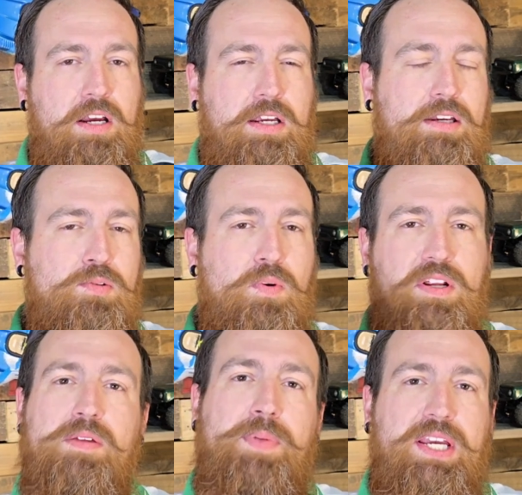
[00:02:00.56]
because one
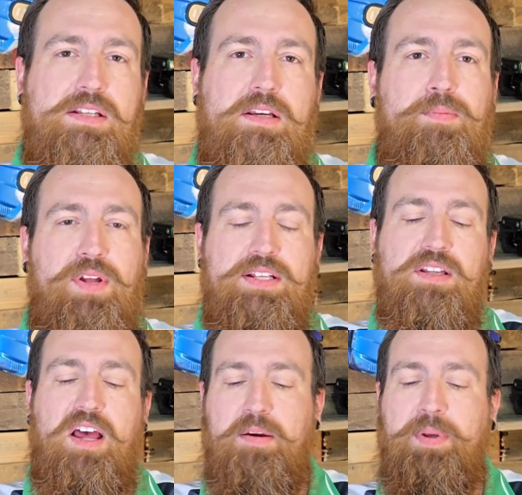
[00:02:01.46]
of the biggest complaints a
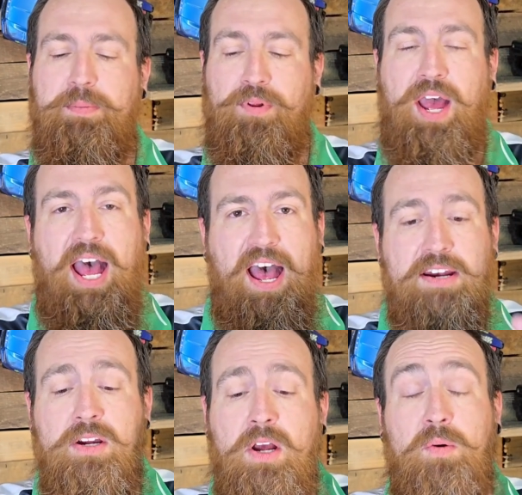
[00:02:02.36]
lot of people
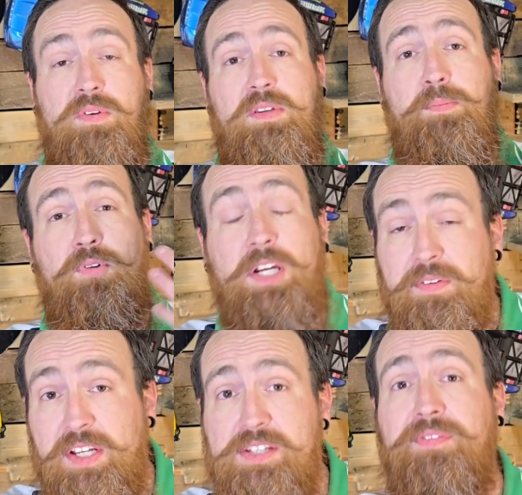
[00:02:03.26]
had with the
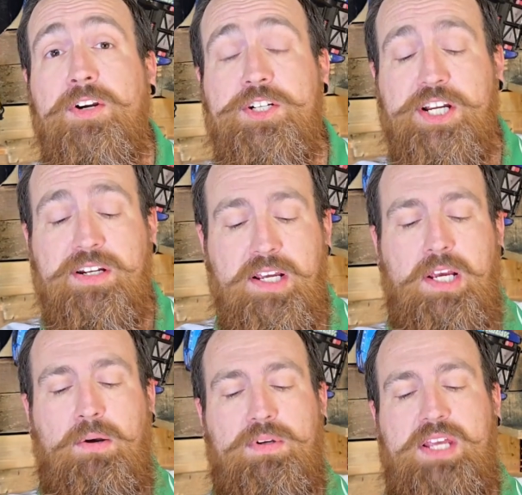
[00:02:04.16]
previous version
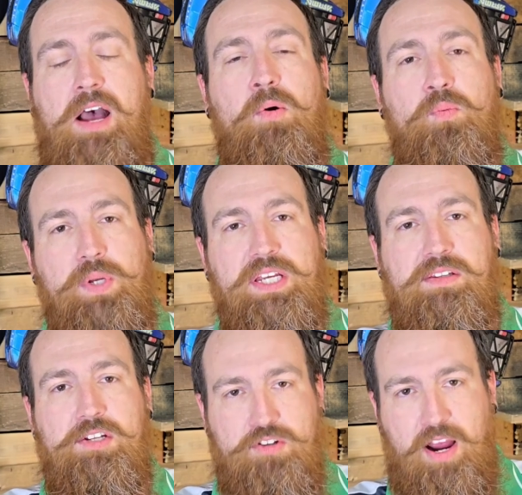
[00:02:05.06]
was how
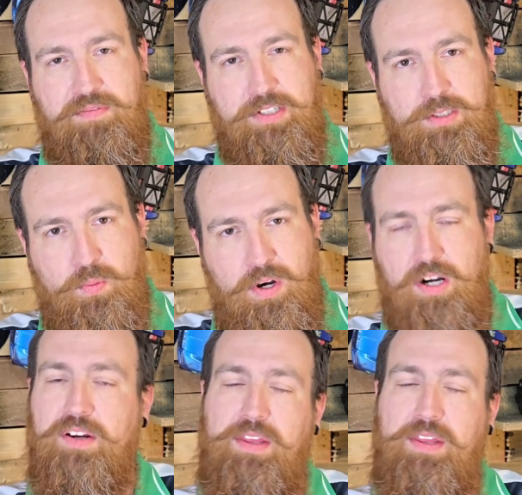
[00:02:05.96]
weak the drive links were.